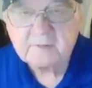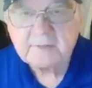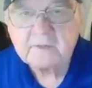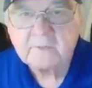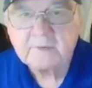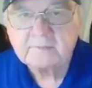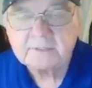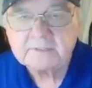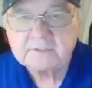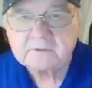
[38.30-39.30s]
will make a win
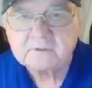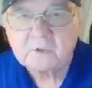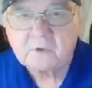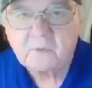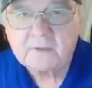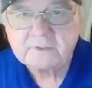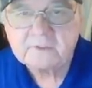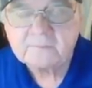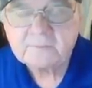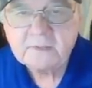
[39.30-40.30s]
place and show
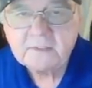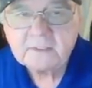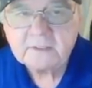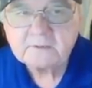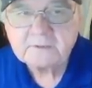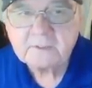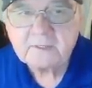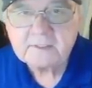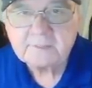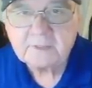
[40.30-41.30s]
wager. They also
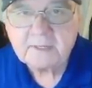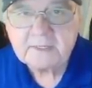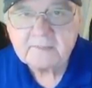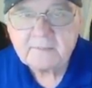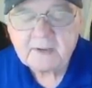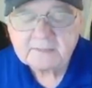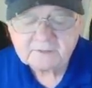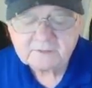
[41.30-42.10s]
like to play the boxed